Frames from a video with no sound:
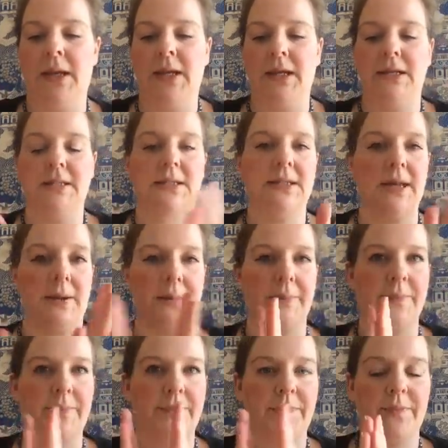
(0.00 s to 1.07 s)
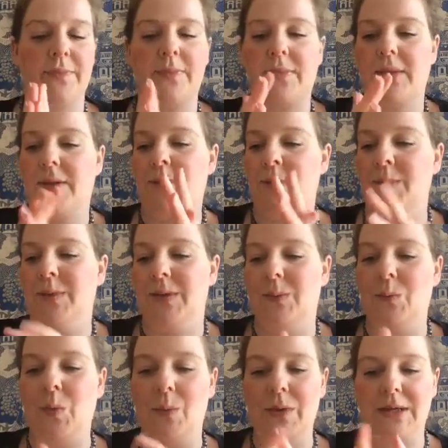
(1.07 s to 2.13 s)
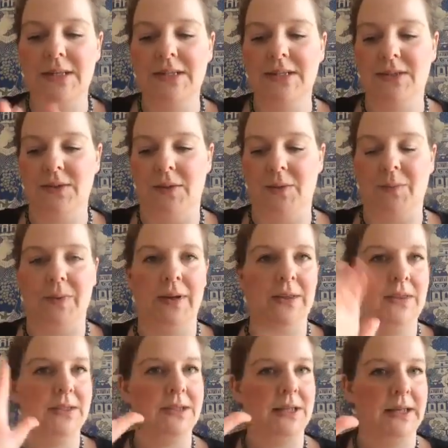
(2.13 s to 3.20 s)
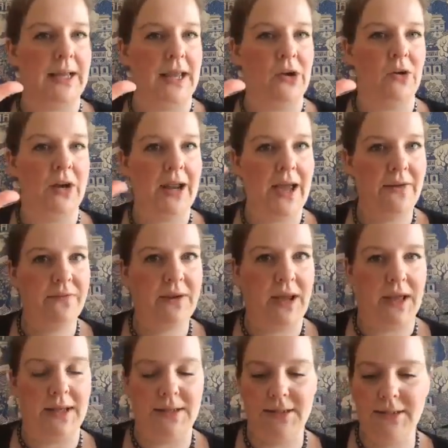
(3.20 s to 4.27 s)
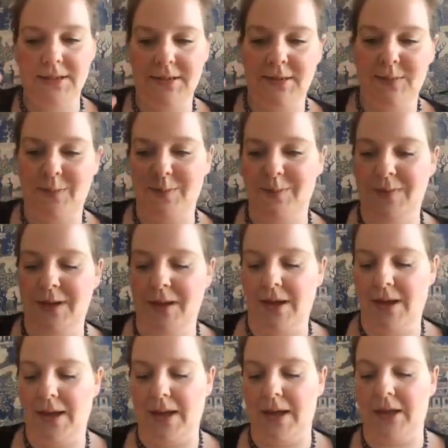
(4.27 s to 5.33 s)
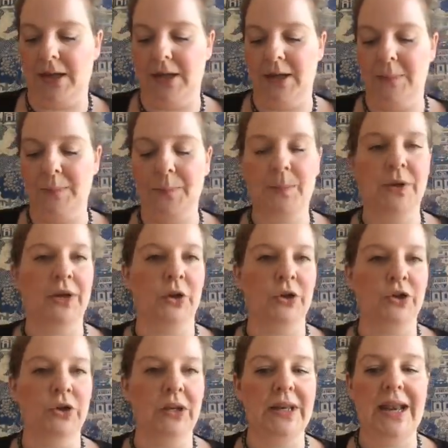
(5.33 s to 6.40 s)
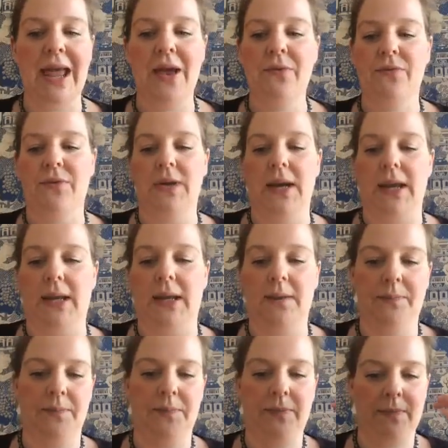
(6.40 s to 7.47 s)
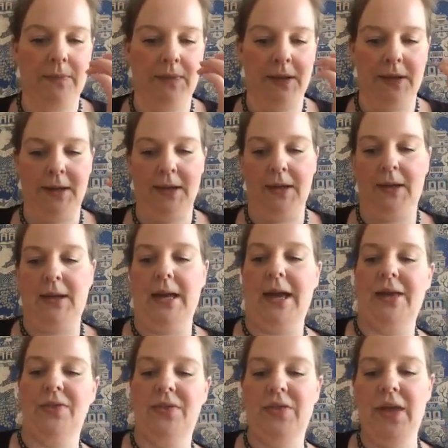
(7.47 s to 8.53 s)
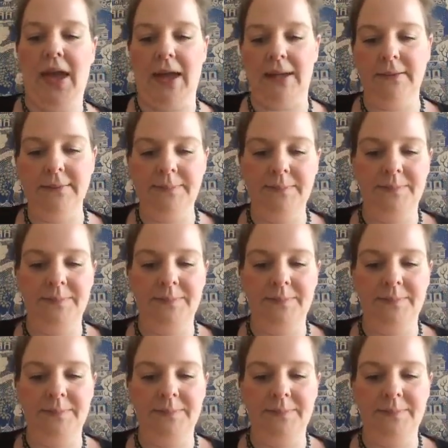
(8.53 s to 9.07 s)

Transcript: So what we're going to start with is going to get your left hand and going to put it on your left knee, and then